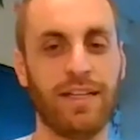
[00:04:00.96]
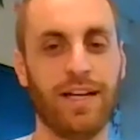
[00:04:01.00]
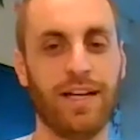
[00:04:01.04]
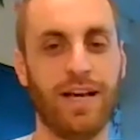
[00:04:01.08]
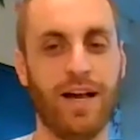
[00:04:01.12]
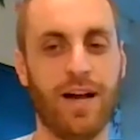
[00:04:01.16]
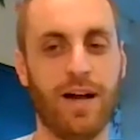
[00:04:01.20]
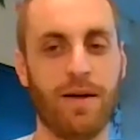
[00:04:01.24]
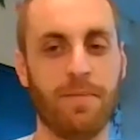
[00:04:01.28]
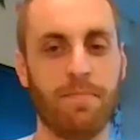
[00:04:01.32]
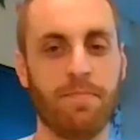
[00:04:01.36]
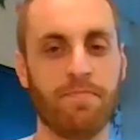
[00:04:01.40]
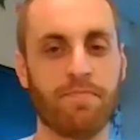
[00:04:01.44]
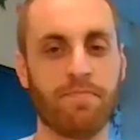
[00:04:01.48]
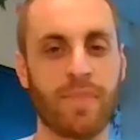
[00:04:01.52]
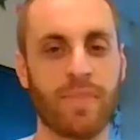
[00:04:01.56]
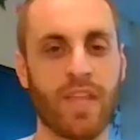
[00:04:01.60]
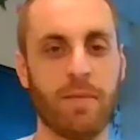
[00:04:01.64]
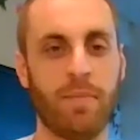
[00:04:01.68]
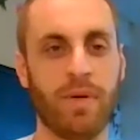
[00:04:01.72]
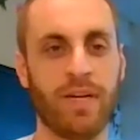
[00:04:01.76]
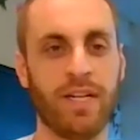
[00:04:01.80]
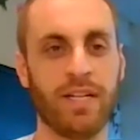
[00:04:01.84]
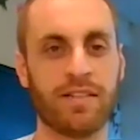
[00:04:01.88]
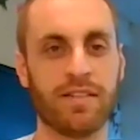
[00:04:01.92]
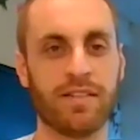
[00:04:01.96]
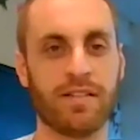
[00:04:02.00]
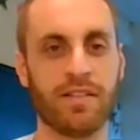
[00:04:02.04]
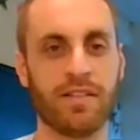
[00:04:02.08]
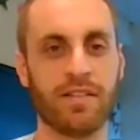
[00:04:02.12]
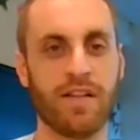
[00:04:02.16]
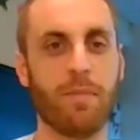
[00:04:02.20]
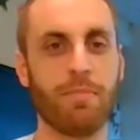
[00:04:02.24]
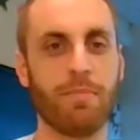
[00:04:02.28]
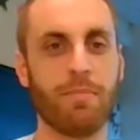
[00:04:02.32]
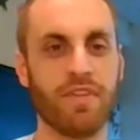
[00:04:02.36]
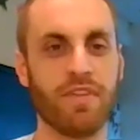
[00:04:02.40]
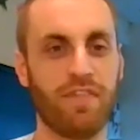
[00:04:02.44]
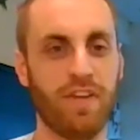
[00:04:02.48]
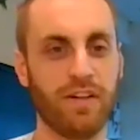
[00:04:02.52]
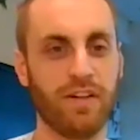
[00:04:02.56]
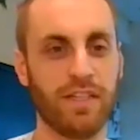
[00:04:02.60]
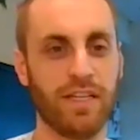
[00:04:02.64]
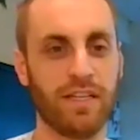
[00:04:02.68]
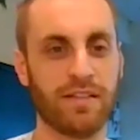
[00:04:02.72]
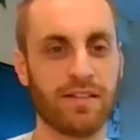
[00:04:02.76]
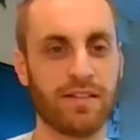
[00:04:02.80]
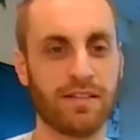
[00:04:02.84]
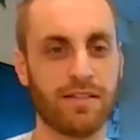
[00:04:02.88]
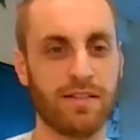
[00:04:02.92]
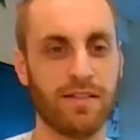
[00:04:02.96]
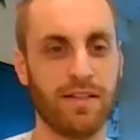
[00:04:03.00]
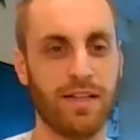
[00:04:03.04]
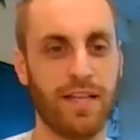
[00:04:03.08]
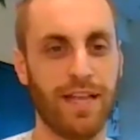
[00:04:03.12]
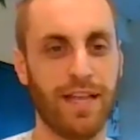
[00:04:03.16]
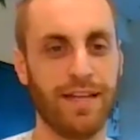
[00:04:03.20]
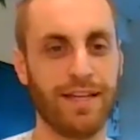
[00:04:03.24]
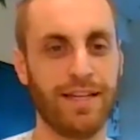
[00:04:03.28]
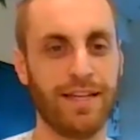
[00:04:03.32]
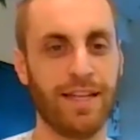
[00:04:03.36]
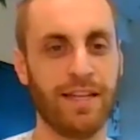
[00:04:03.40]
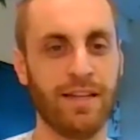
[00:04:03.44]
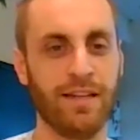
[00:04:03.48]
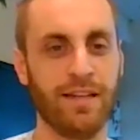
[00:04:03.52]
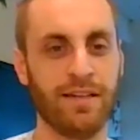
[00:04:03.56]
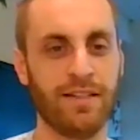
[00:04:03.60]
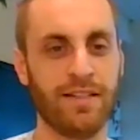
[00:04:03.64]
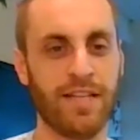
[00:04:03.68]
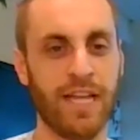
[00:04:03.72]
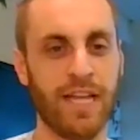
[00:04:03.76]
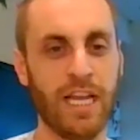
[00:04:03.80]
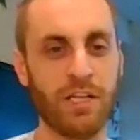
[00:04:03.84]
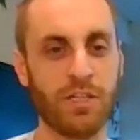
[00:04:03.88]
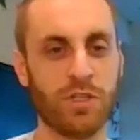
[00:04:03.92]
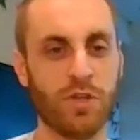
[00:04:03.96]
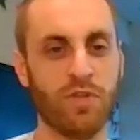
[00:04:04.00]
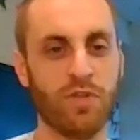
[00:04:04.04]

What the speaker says: But it's the zombie fungus, and it takes